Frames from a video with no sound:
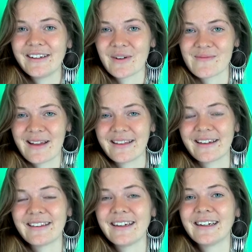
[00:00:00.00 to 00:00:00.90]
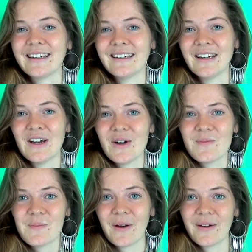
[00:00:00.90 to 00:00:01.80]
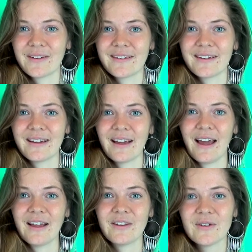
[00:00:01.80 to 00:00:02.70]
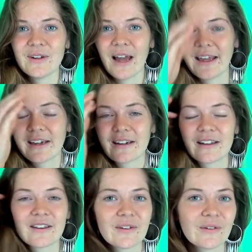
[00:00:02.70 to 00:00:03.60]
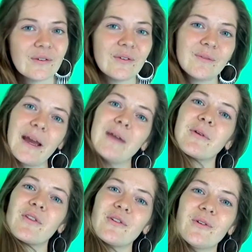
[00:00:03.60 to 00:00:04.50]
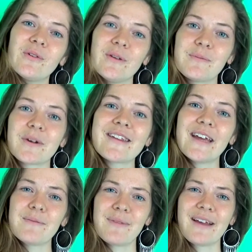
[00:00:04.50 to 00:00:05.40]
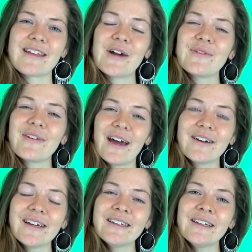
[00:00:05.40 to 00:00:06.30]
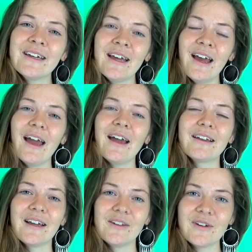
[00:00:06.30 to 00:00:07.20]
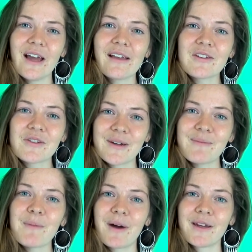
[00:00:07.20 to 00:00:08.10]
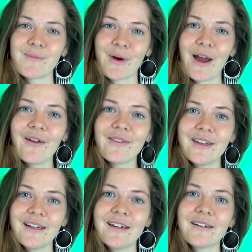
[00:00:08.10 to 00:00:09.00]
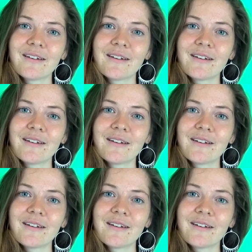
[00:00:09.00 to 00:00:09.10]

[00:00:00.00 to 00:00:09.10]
dogmatic thing. But I do like to be able to appreciate myself without it. And I do like to treat my body more healthily.